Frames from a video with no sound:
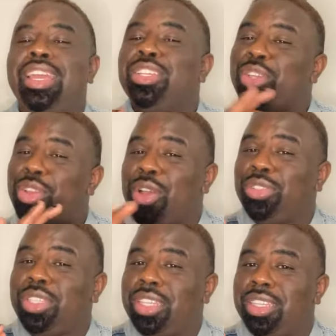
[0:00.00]
So you can go
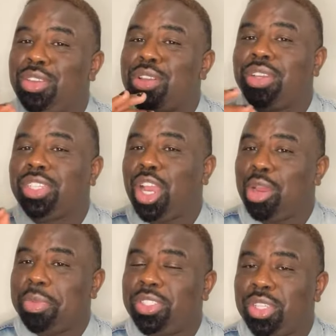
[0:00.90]
to
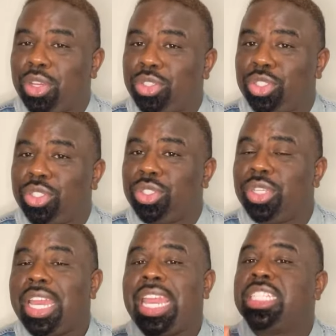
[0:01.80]
Urban Social.
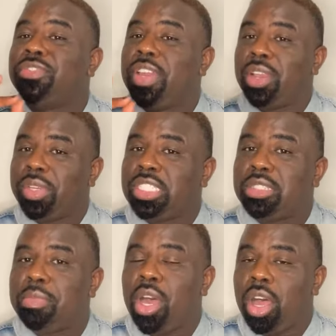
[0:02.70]
It's very
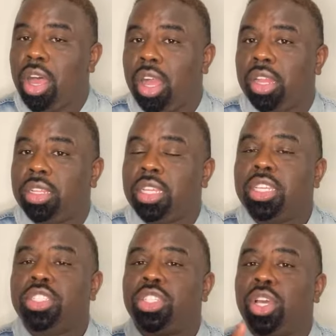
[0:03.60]
small.
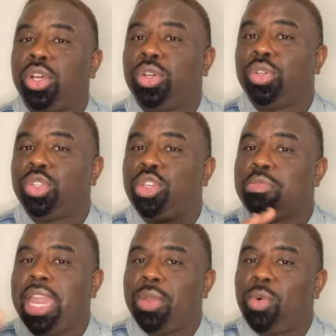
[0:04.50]
So you
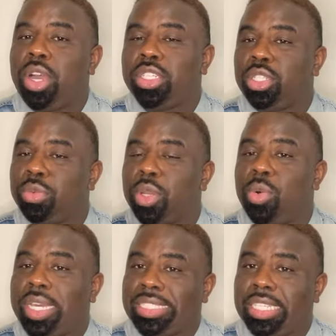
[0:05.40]
may want to
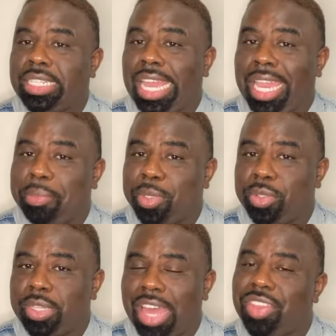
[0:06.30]
request a
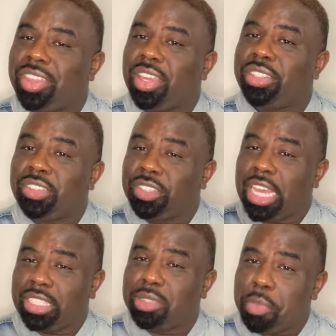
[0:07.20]
table. I think there's
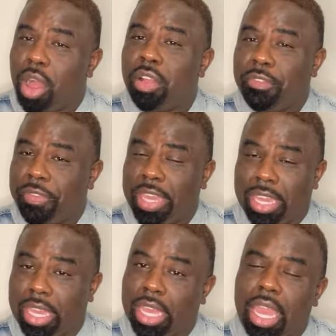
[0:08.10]
a small
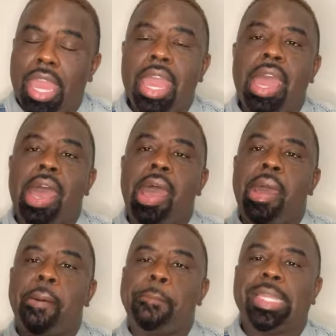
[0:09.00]
fee.
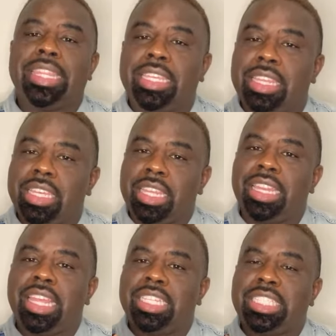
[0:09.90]
But
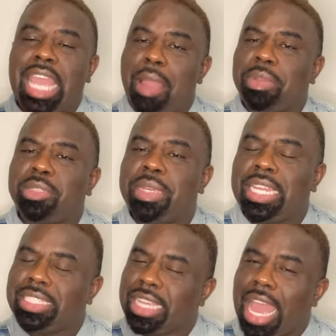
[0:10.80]
the establishment
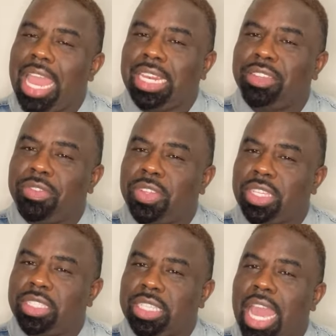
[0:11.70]
is kind of
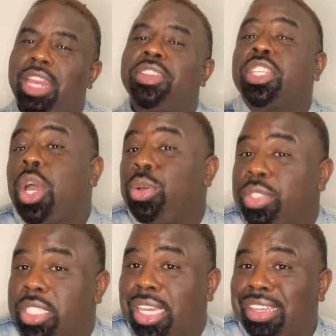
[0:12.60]
it's
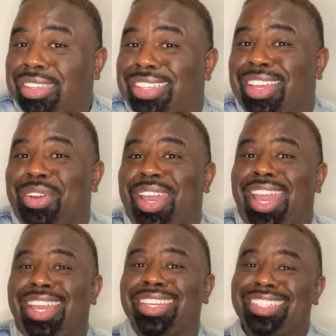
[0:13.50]
cozy. Okay,